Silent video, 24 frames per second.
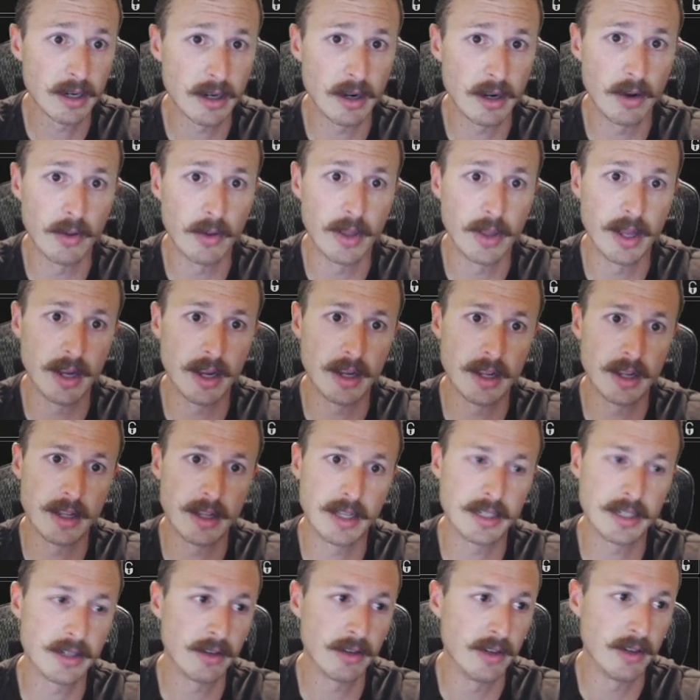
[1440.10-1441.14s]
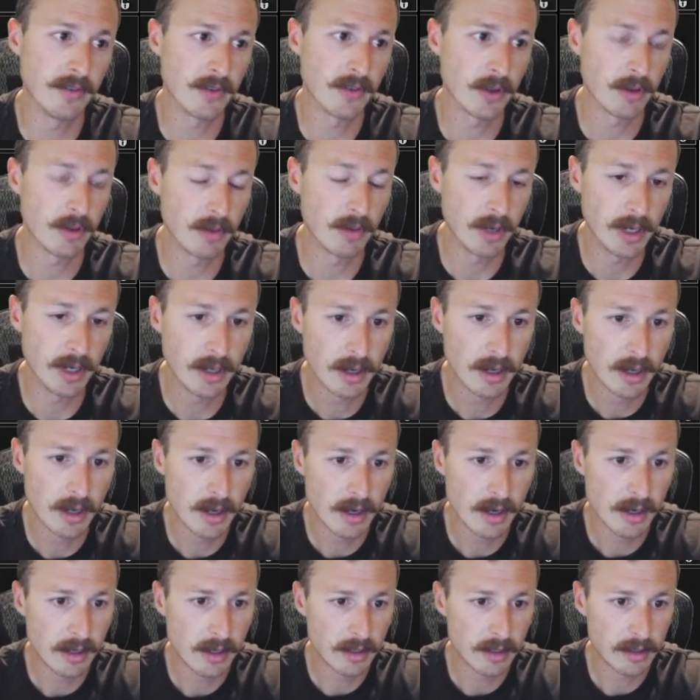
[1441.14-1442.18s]
oh, they still hit for 3.
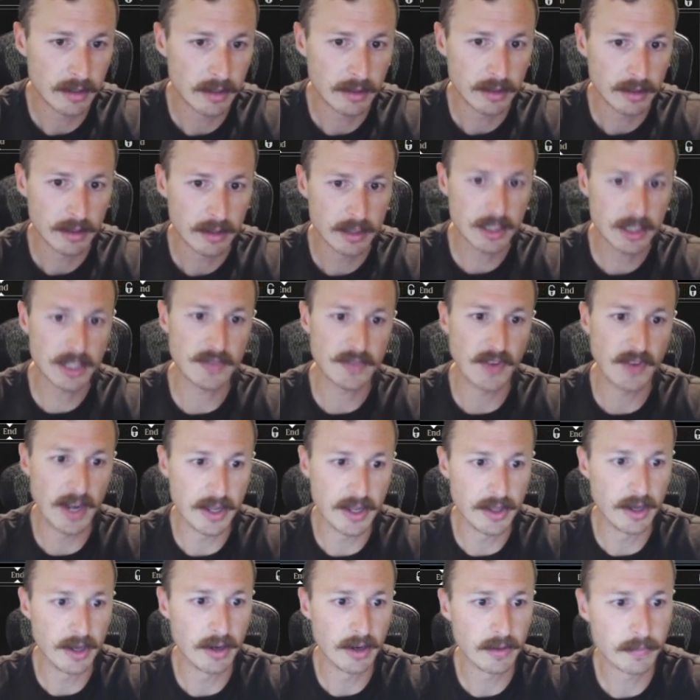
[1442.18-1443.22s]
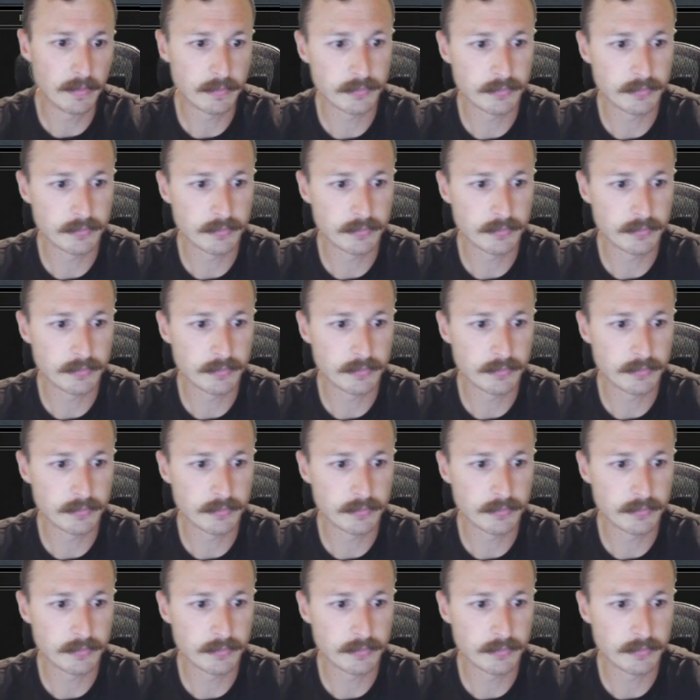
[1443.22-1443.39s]
This is fine though.